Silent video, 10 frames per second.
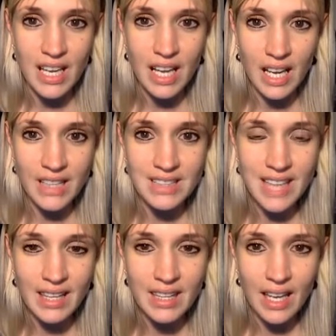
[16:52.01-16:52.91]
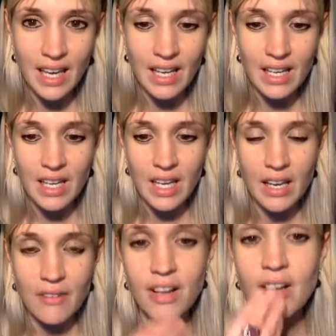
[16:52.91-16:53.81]
And I sat there,
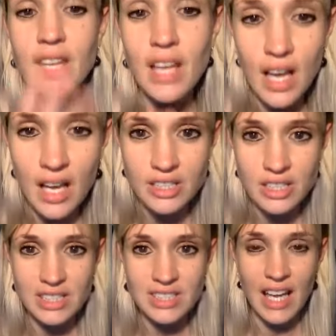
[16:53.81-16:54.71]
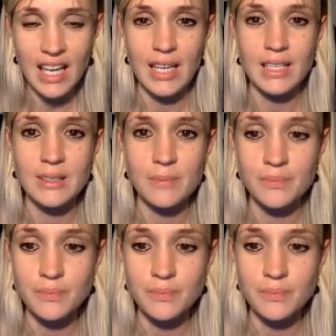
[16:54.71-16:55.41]
and I felt the urge to say it,